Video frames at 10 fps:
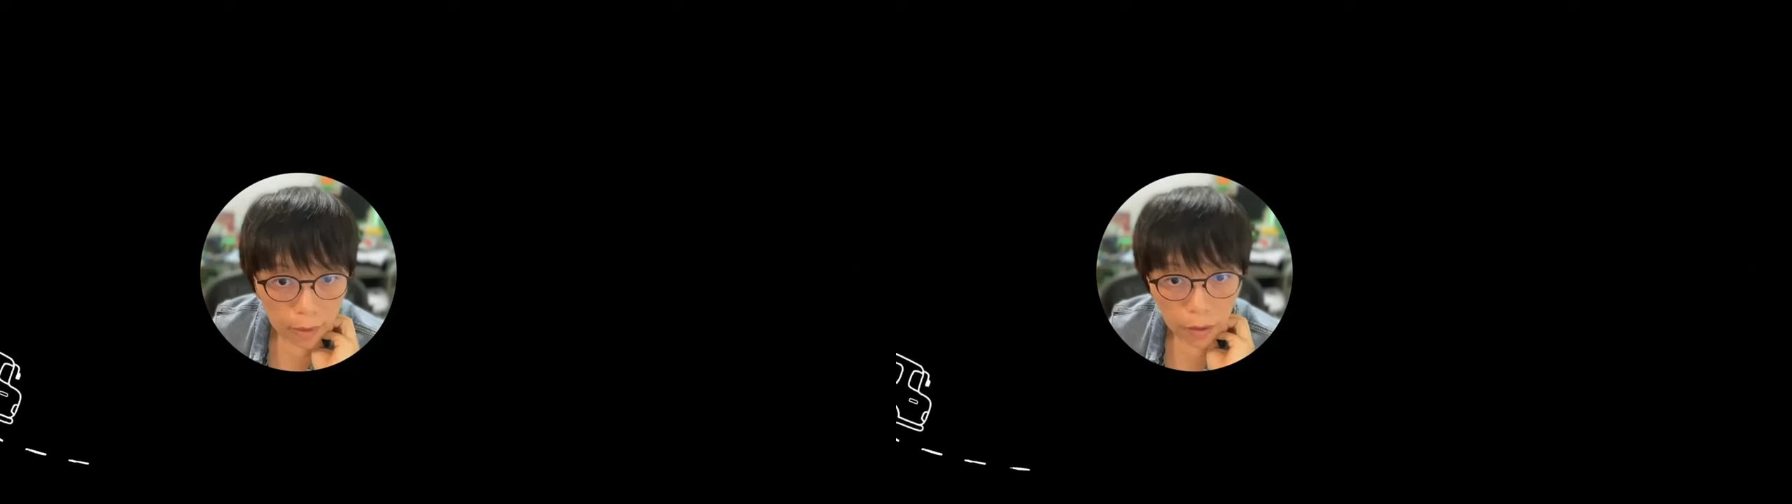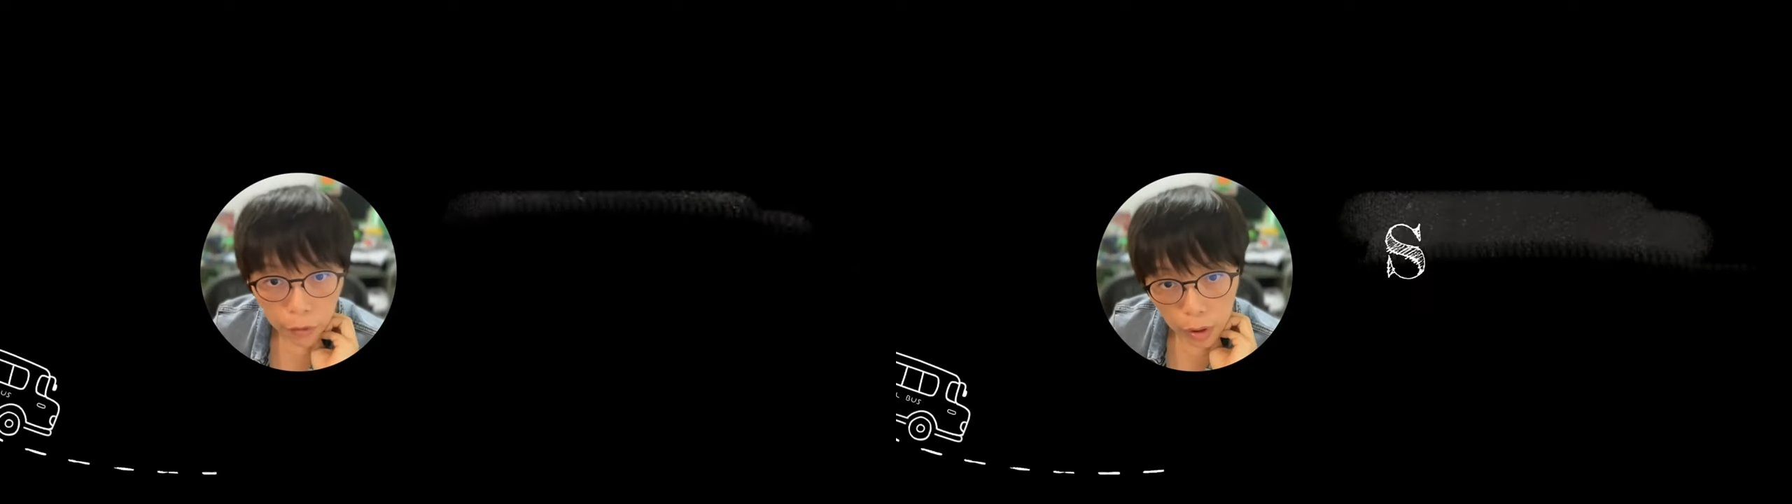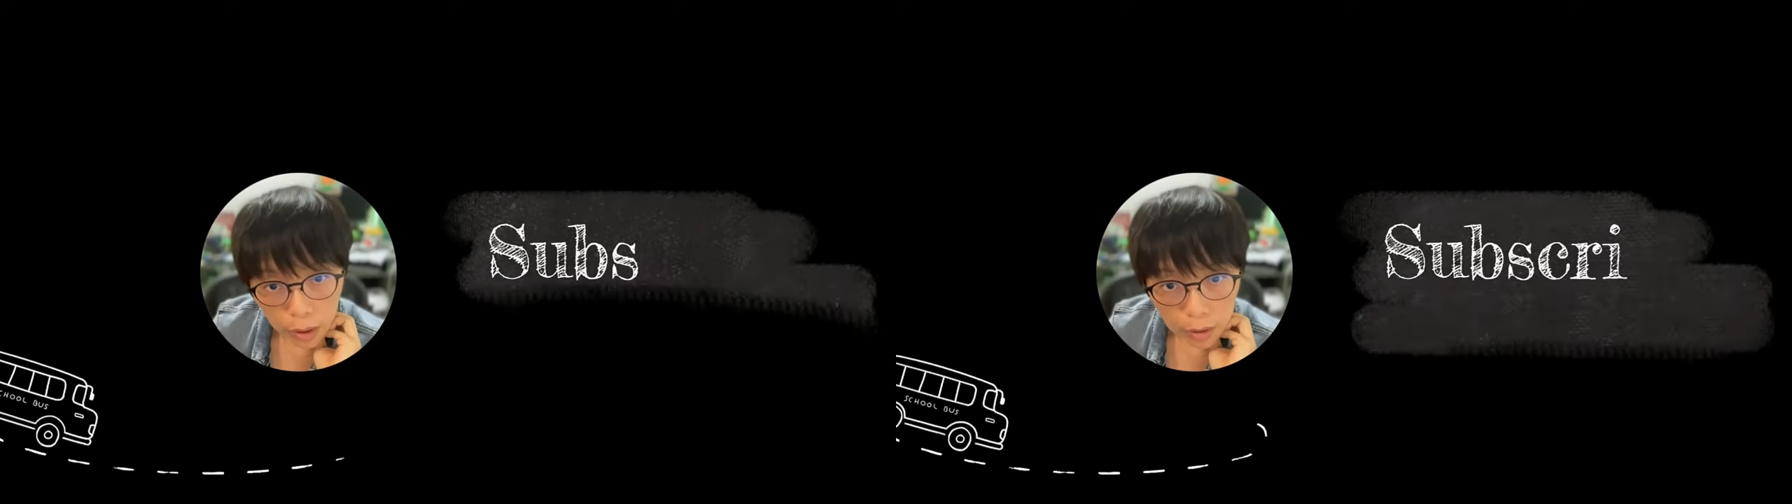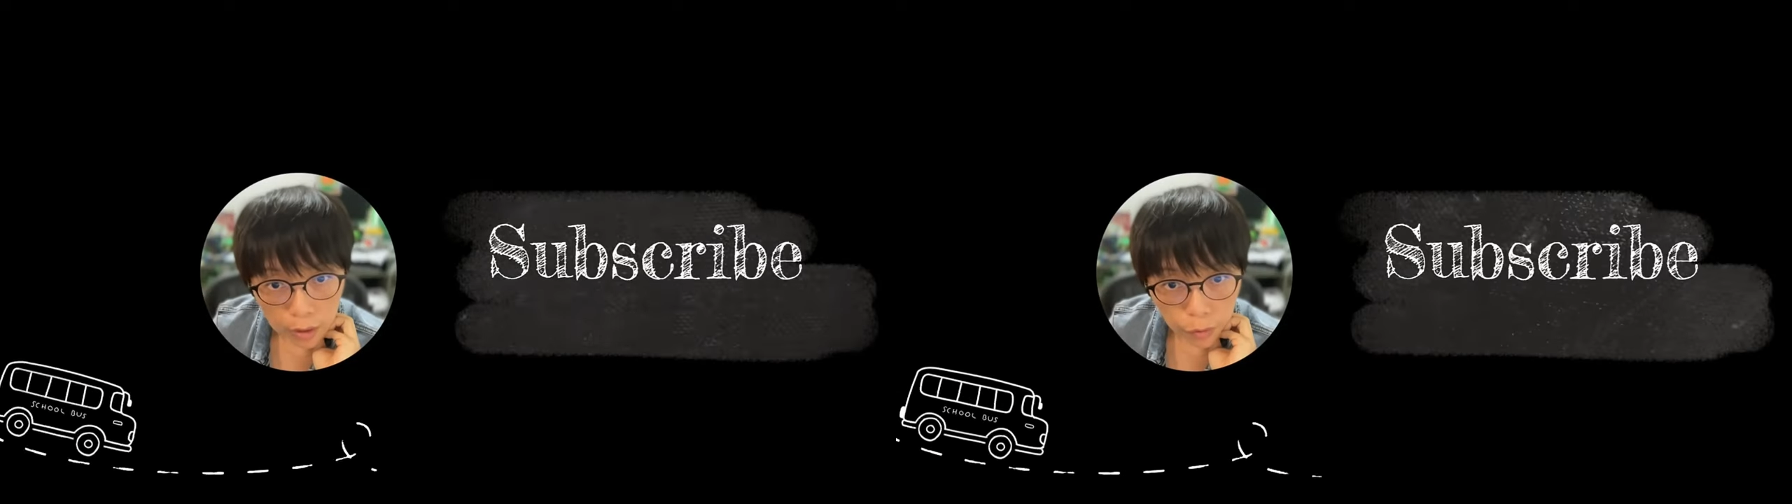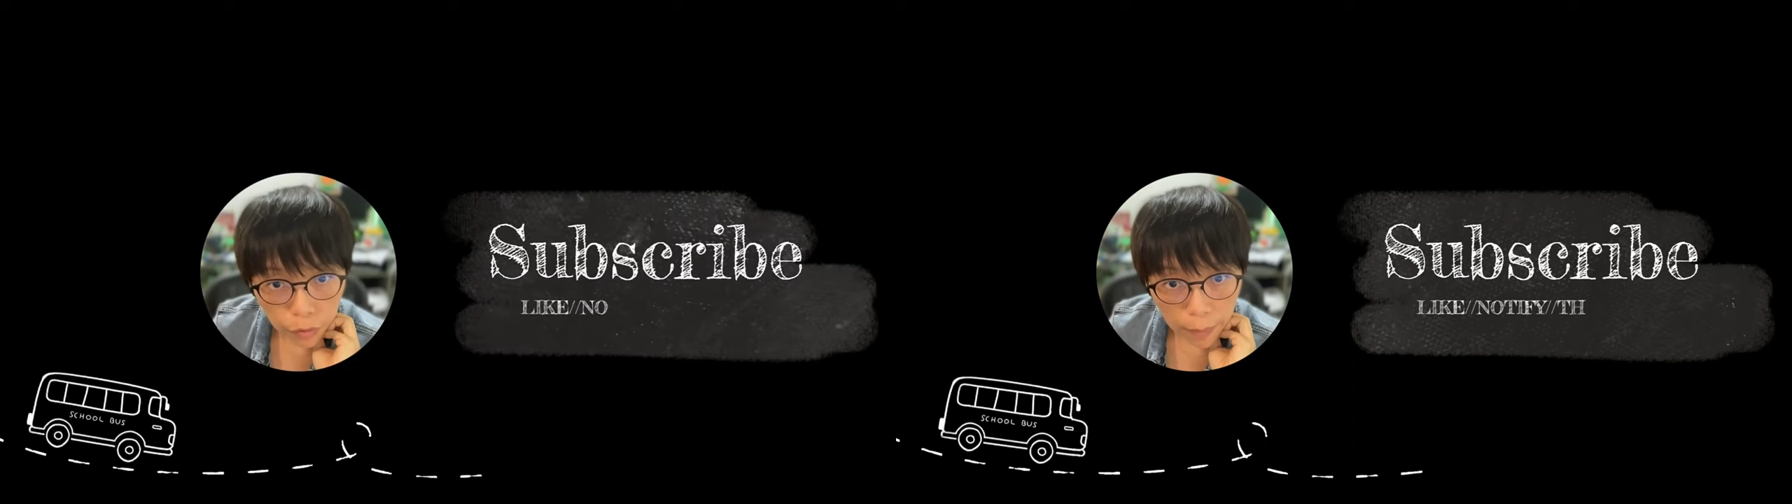Have you clicked the
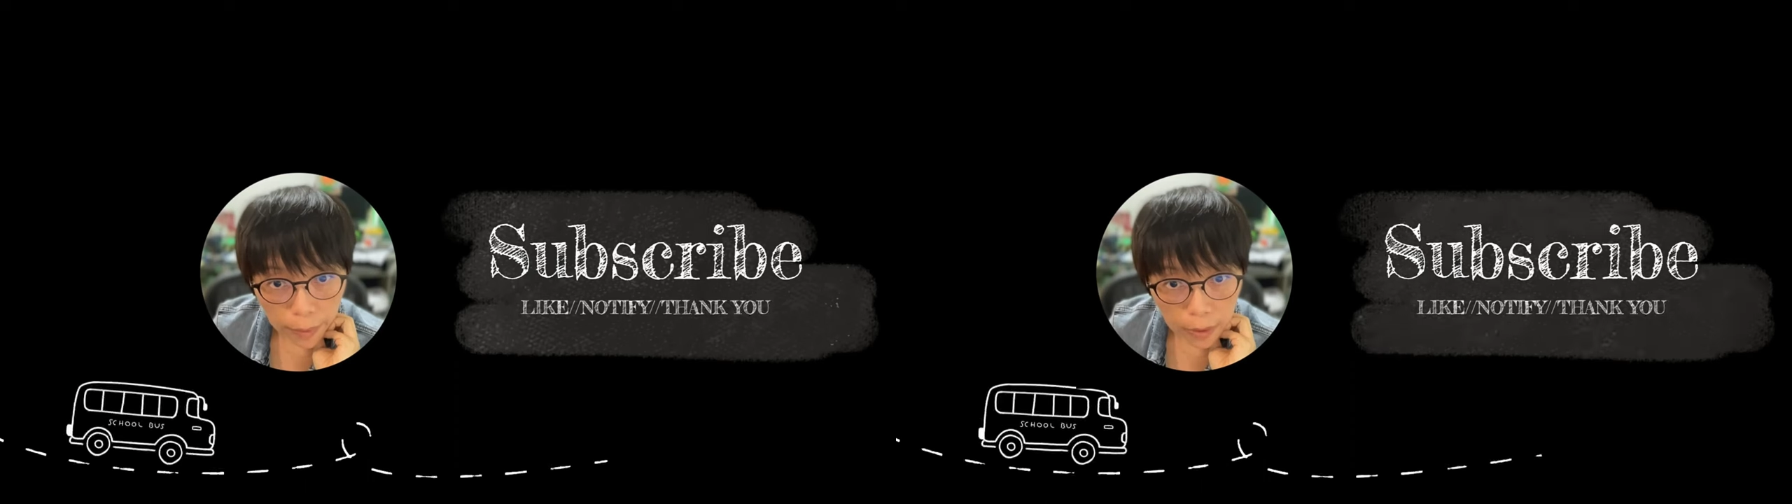subscribe